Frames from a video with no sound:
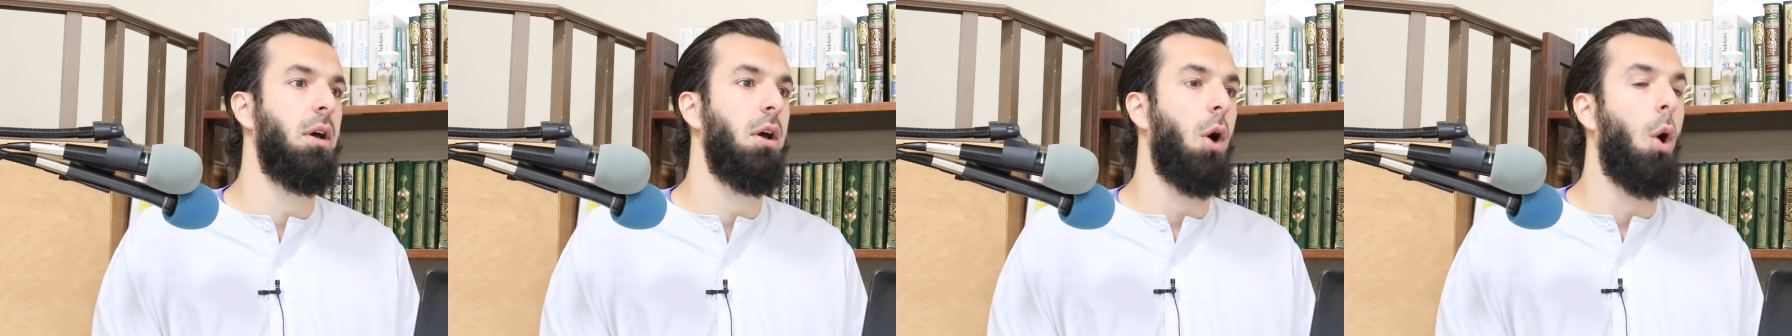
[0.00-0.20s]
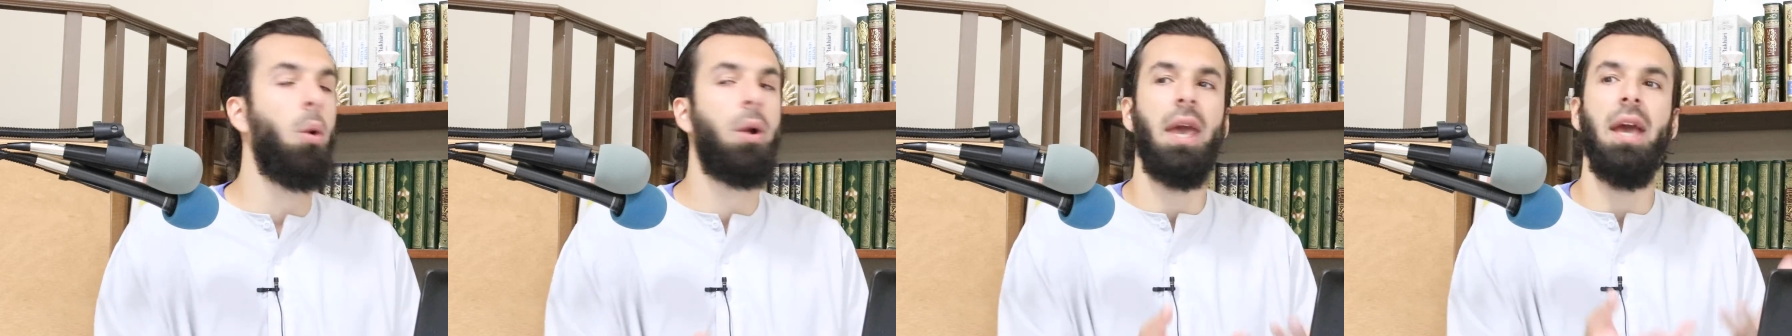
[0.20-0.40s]

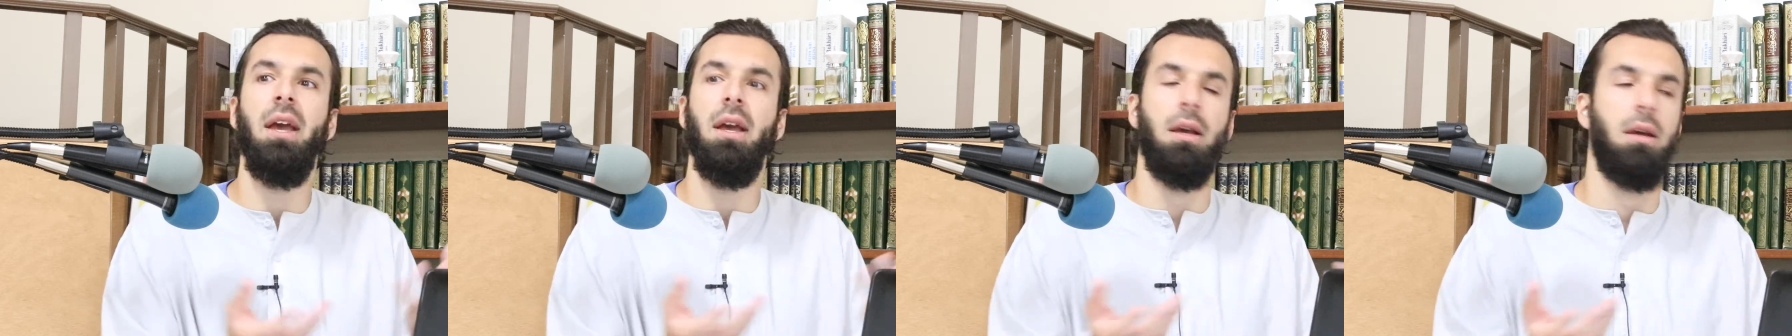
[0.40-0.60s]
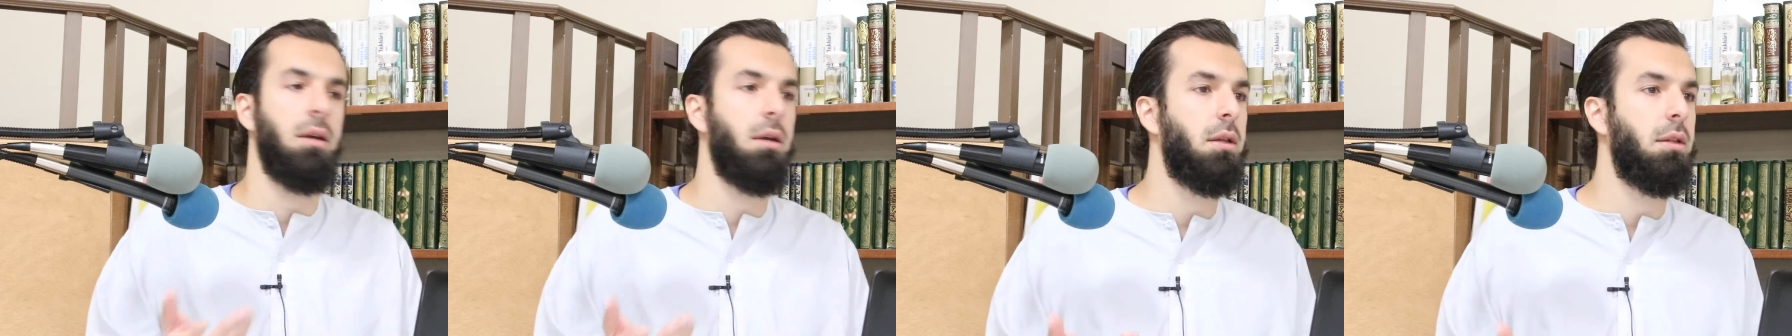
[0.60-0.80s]

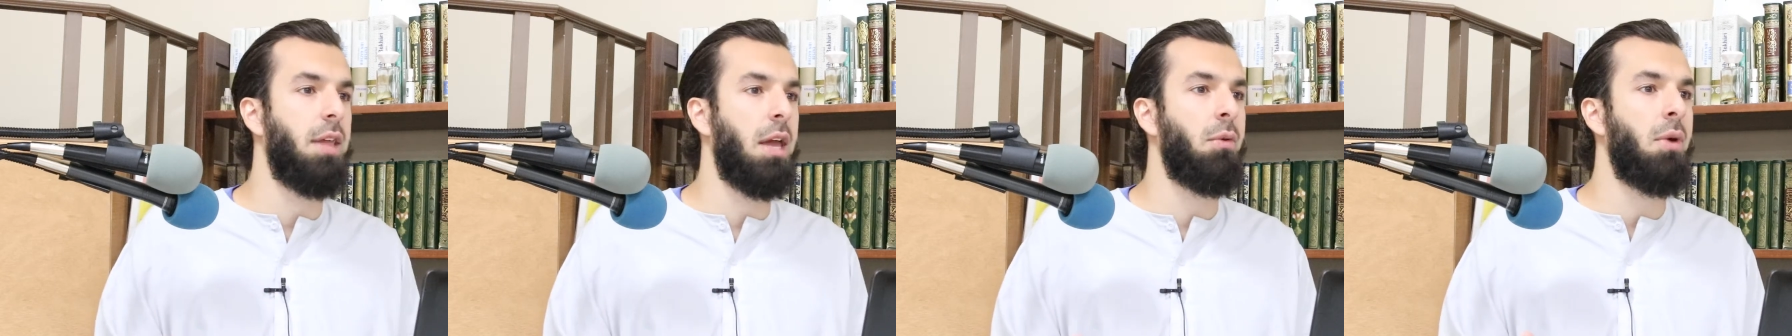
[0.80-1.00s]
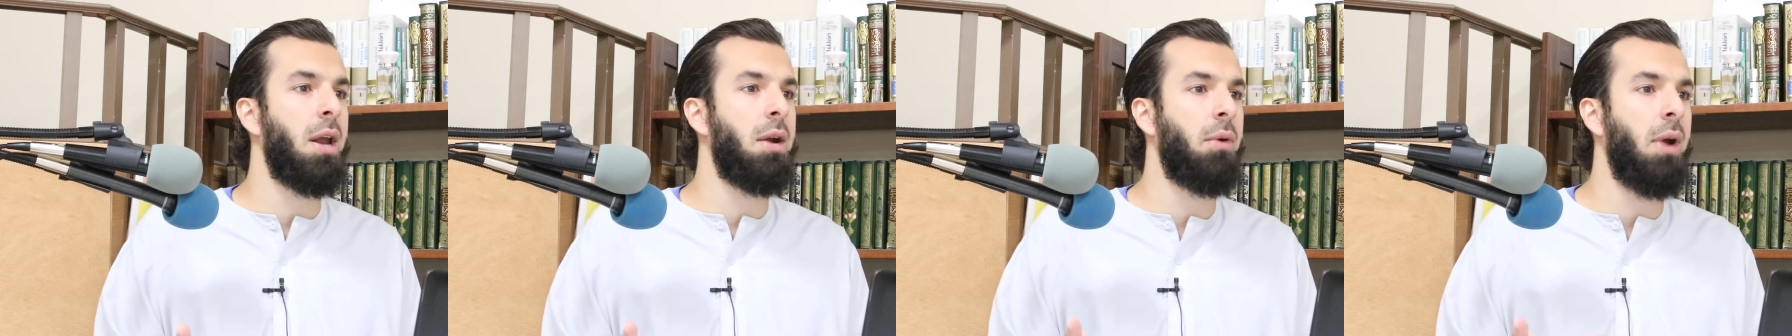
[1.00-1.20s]
Okay, they
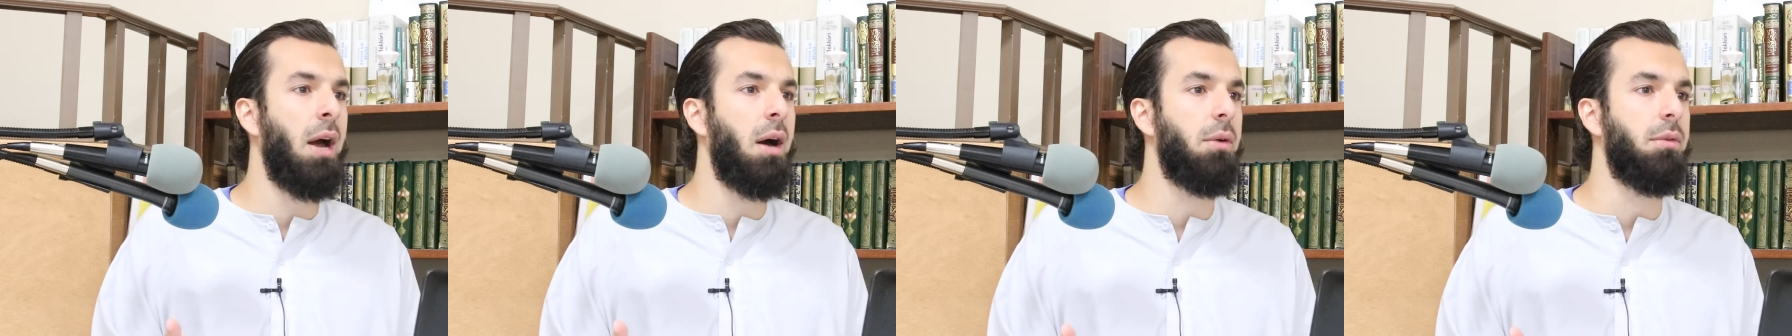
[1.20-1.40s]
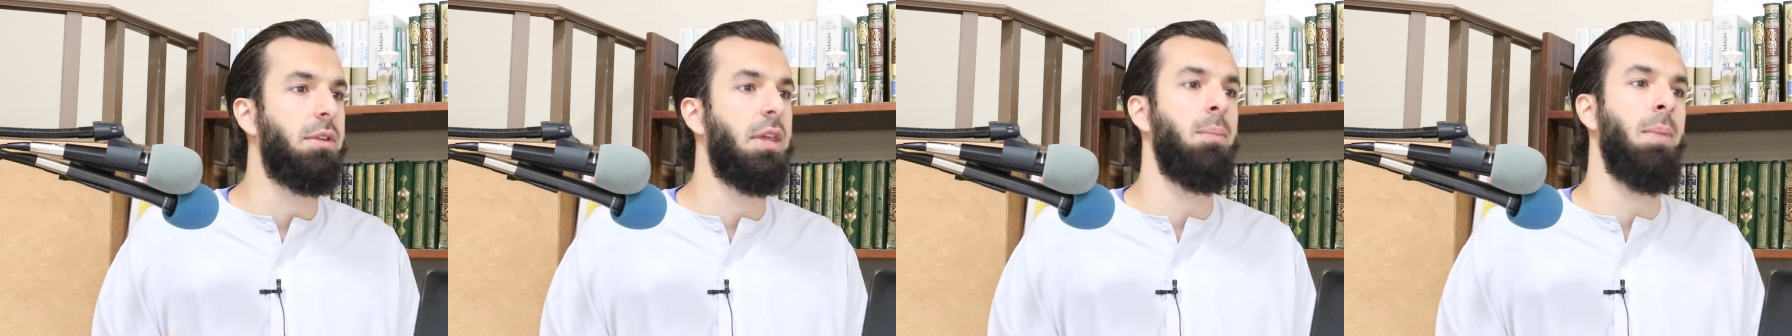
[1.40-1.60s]
ran
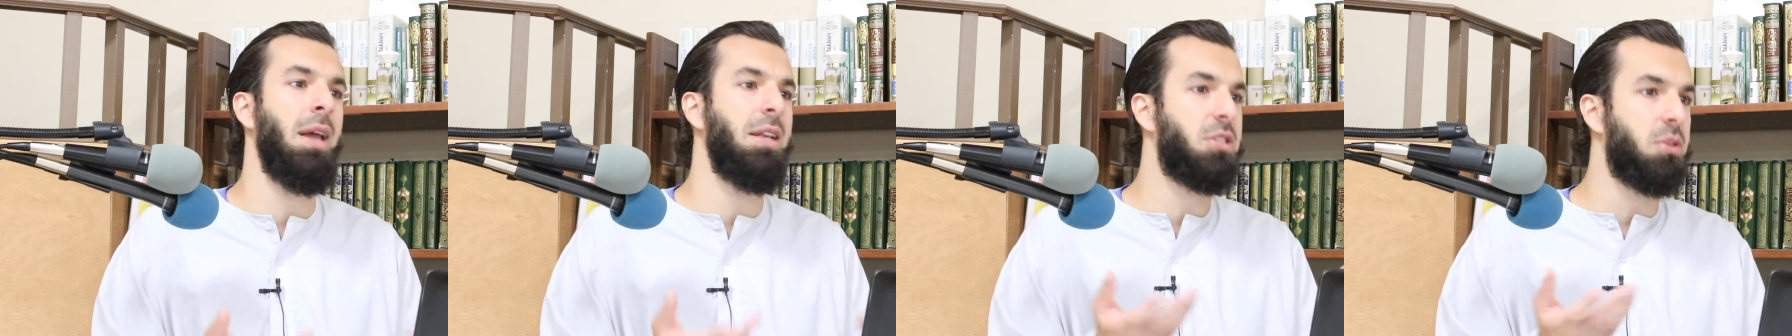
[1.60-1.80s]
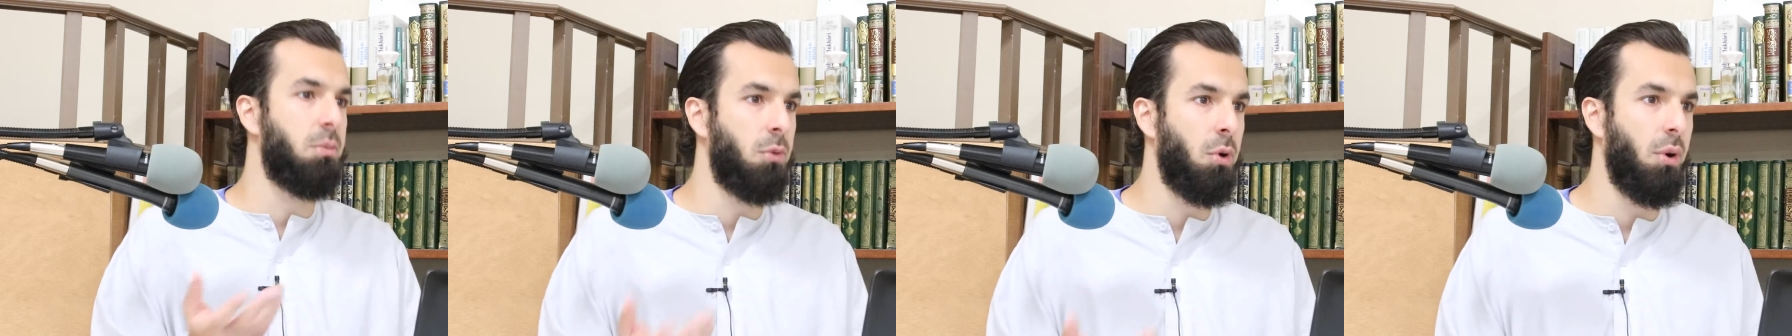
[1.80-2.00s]
around, they made
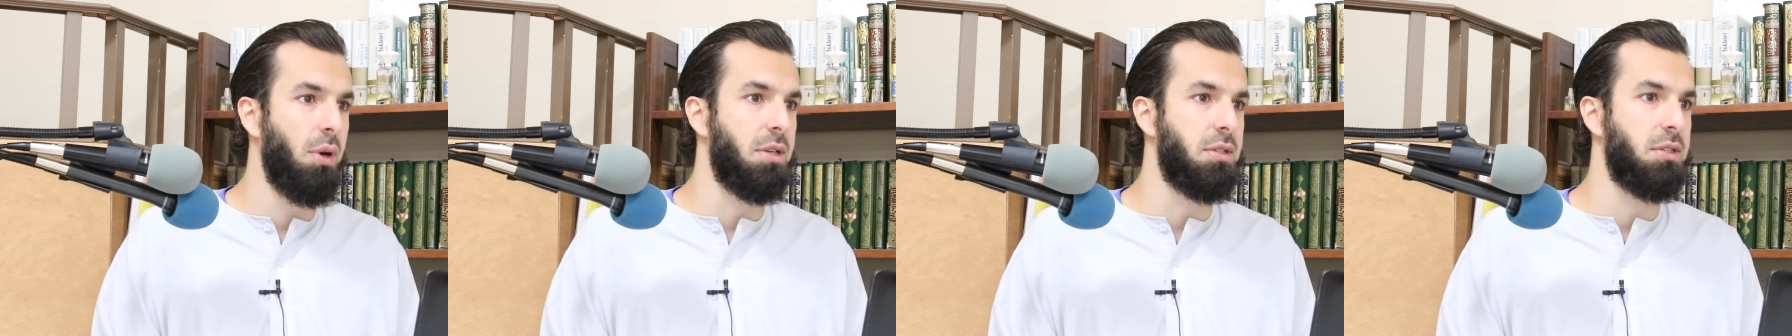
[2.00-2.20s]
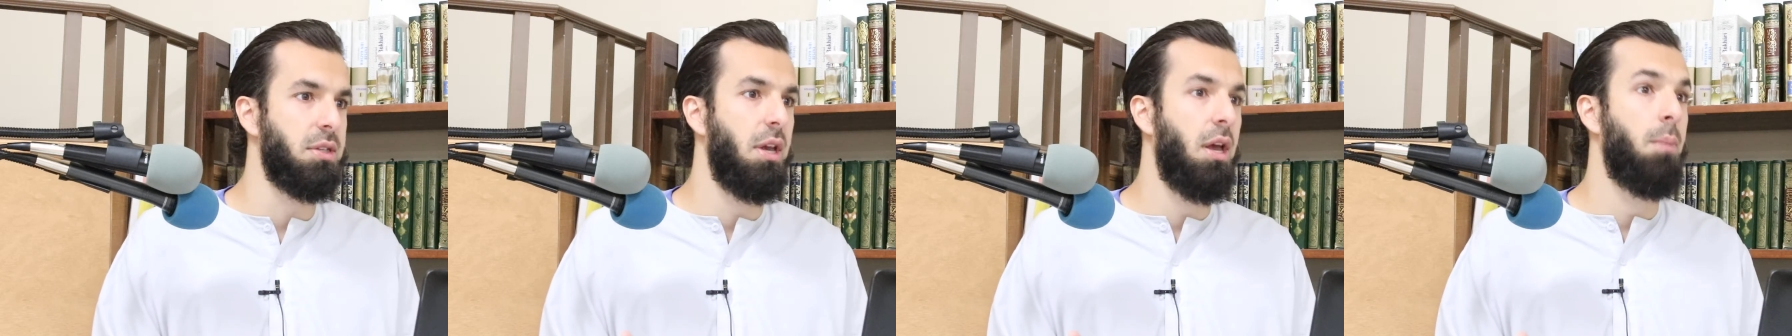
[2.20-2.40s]
some
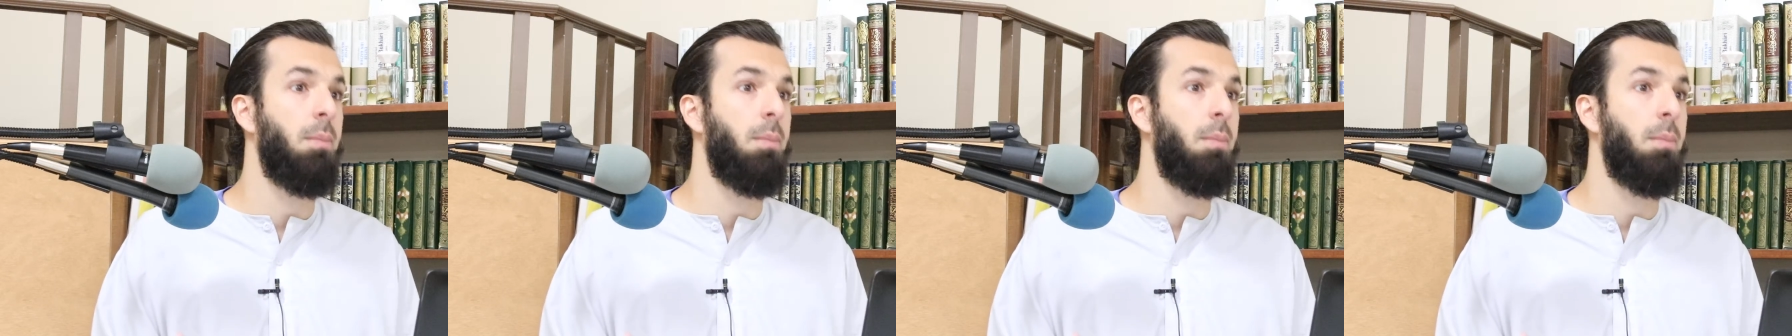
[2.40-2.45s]
noise.